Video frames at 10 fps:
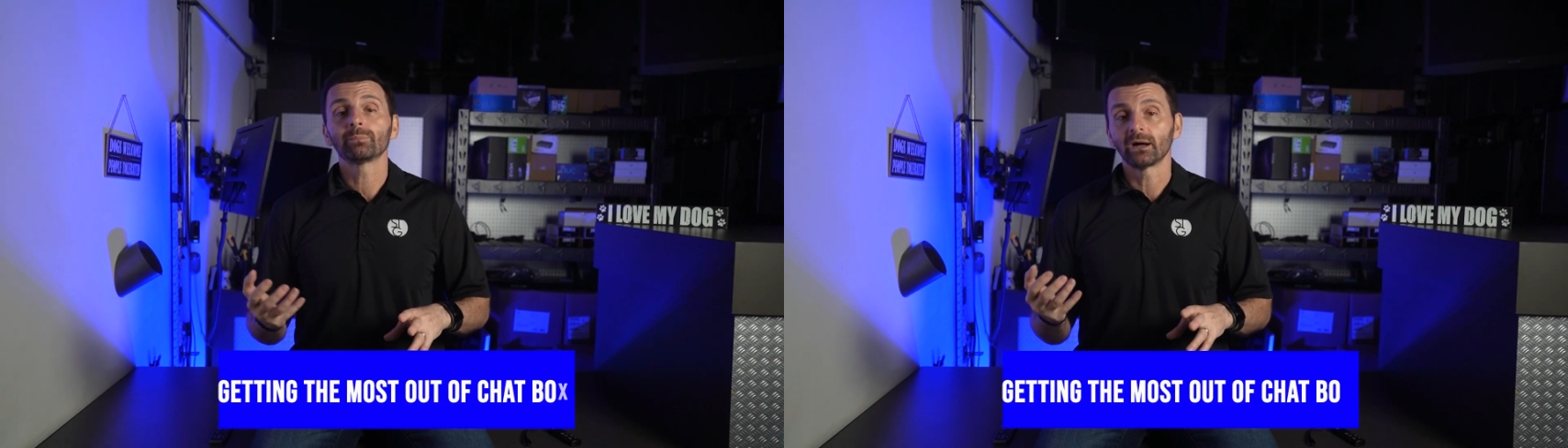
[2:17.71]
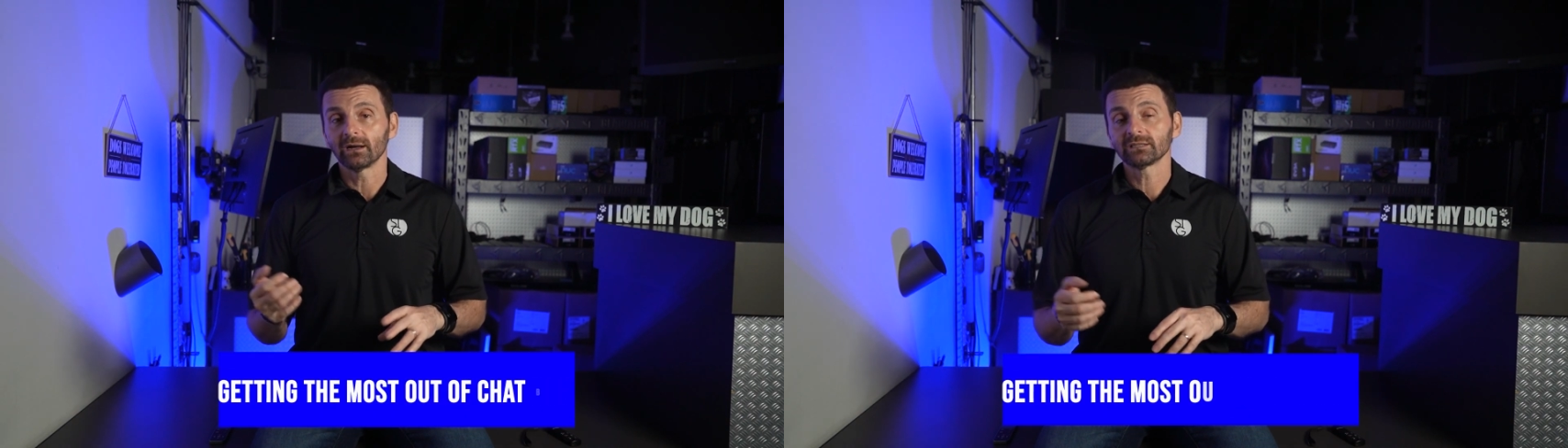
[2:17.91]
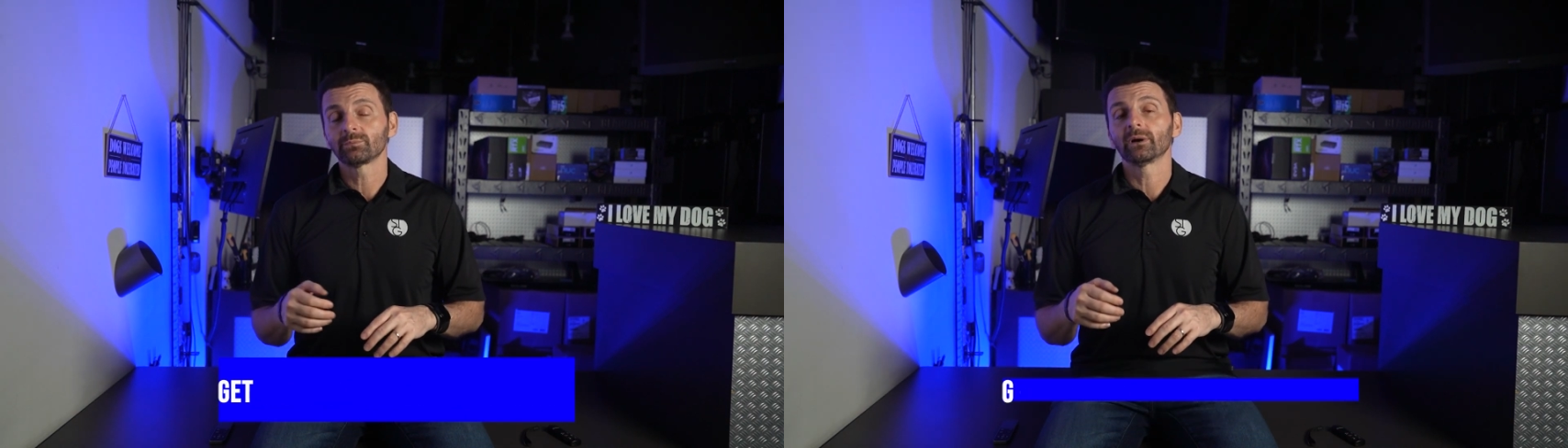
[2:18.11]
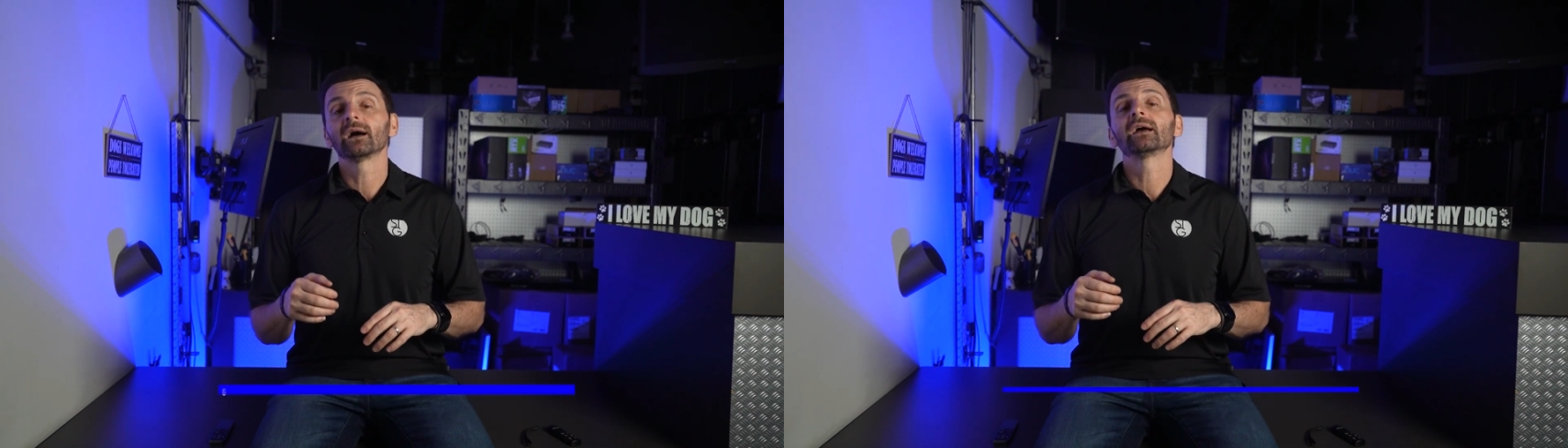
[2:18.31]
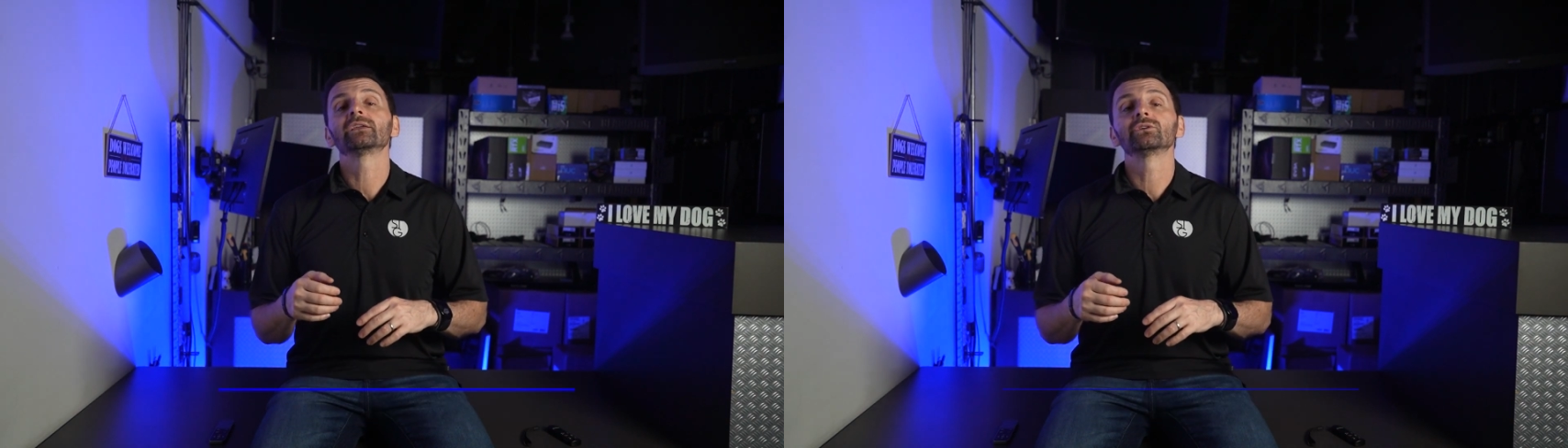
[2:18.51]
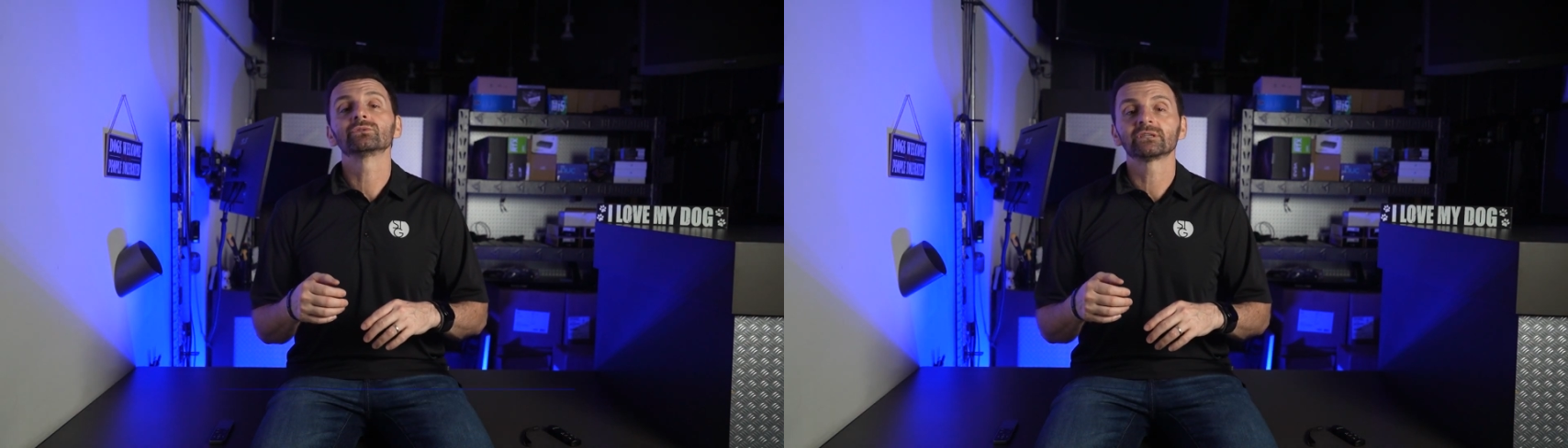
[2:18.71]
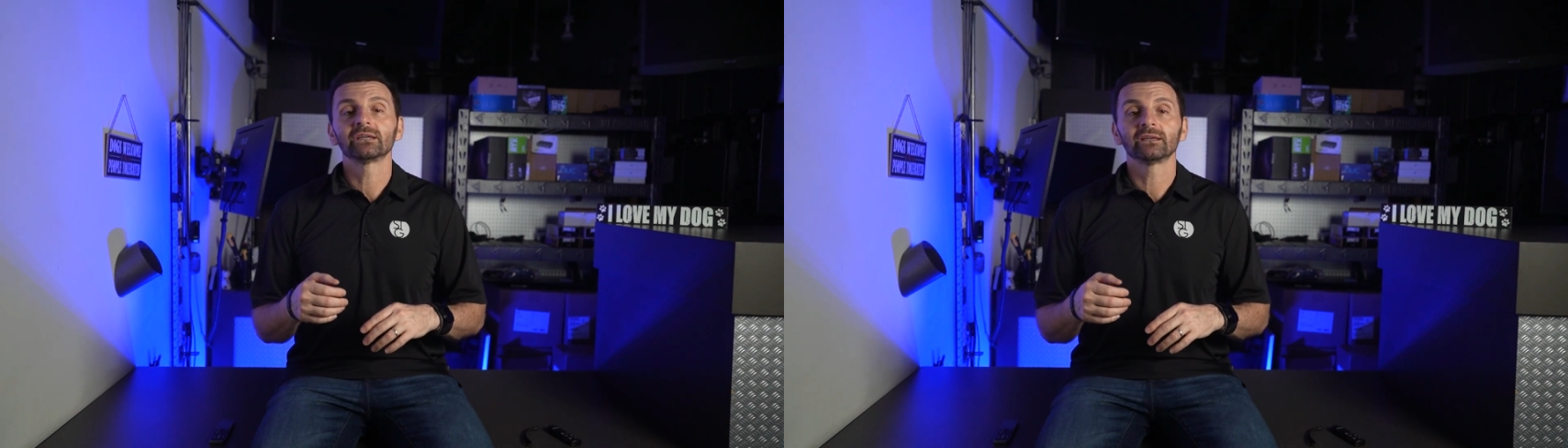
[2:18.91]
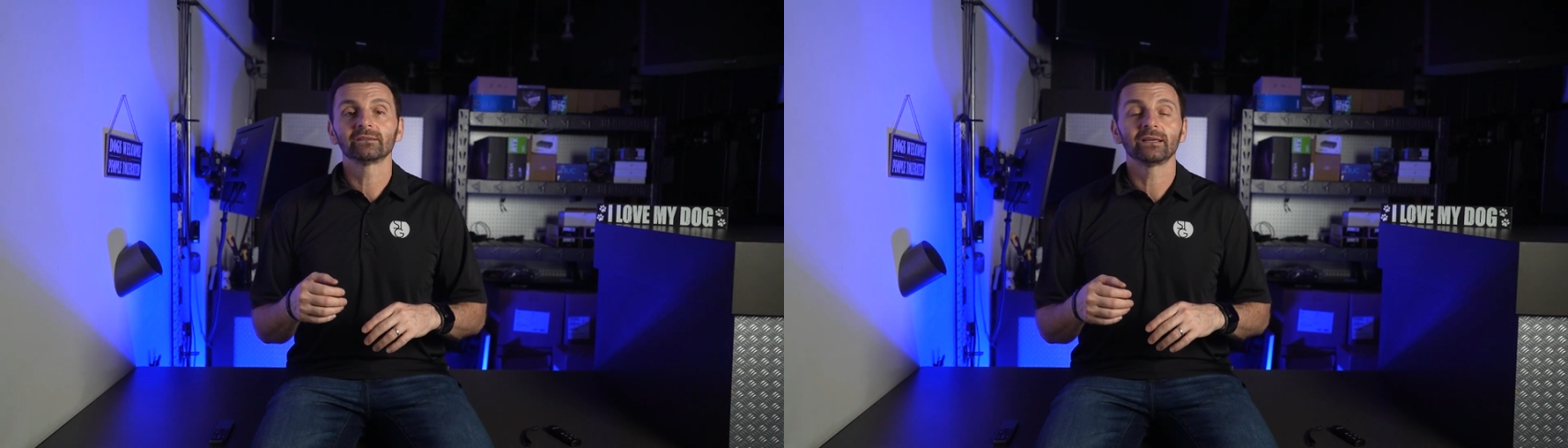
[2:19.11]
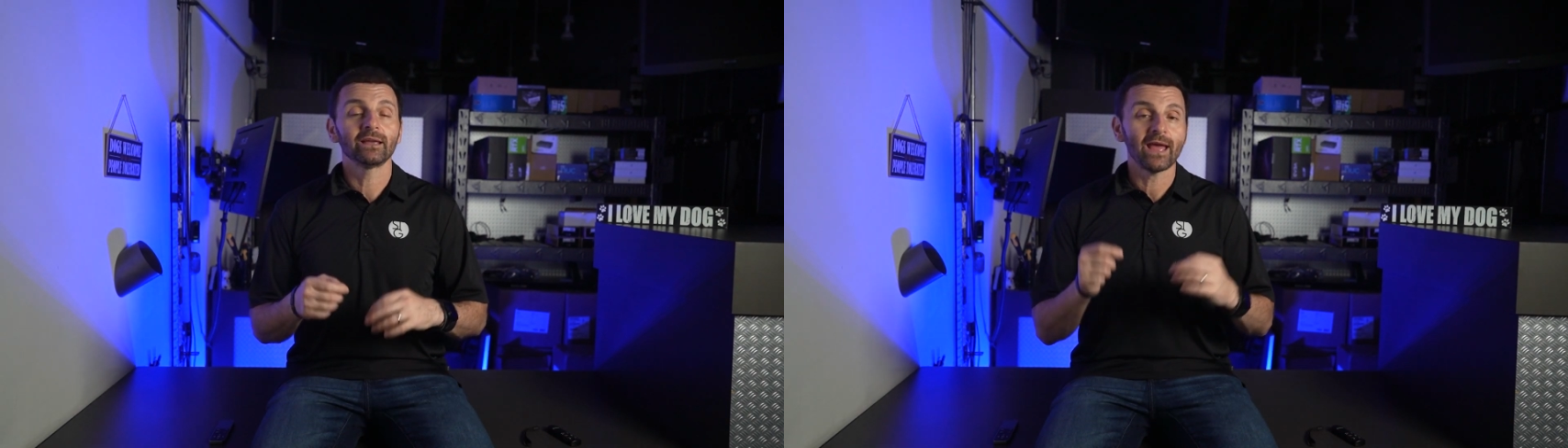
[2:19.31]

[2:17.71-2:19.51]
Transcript: box by using the